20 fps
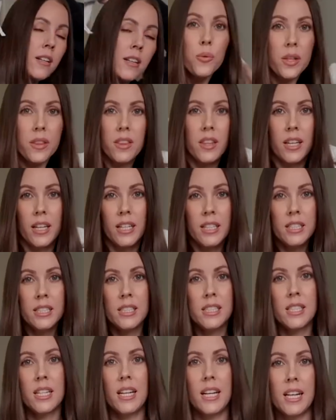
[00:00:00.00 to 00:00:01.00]
with
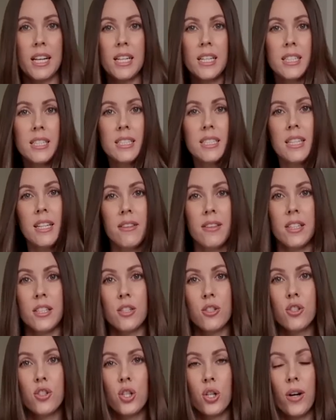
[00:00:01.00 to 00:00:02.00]
this is
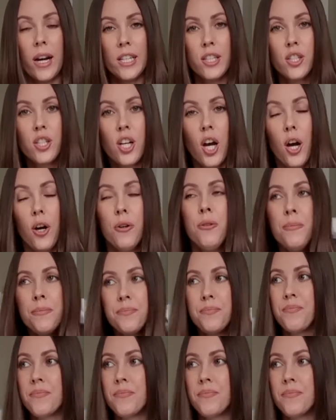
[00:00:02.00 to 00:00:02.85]
this trench coat.